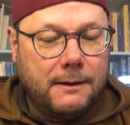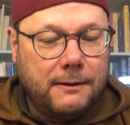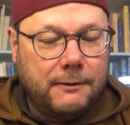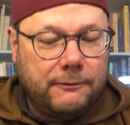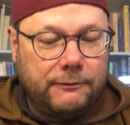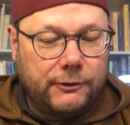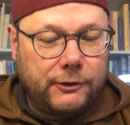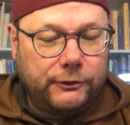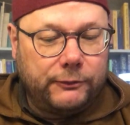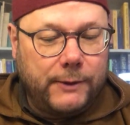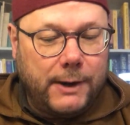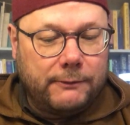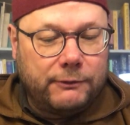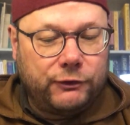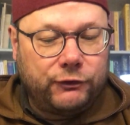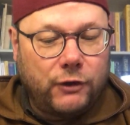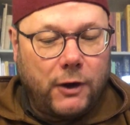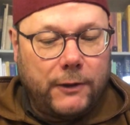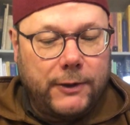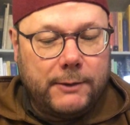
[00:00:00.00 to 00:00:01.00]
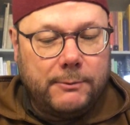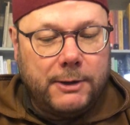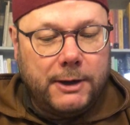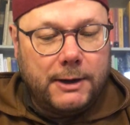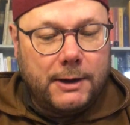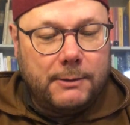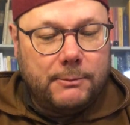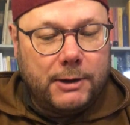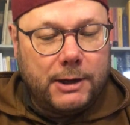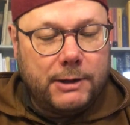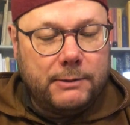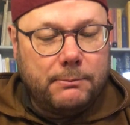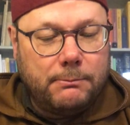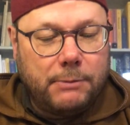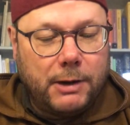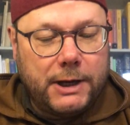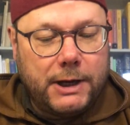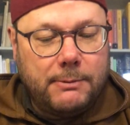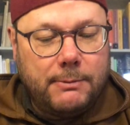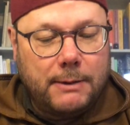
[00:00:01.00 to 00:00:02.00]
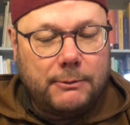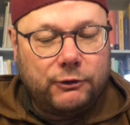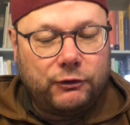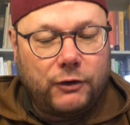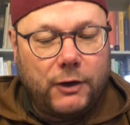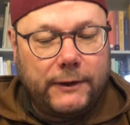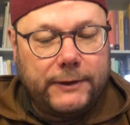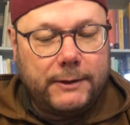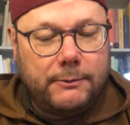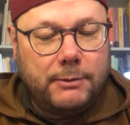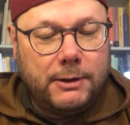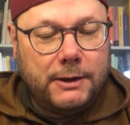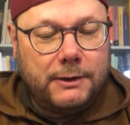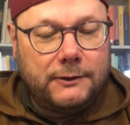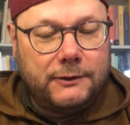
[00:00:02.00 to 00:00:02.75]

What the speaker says: First we have a Shatibiyya by Imam Shatibi.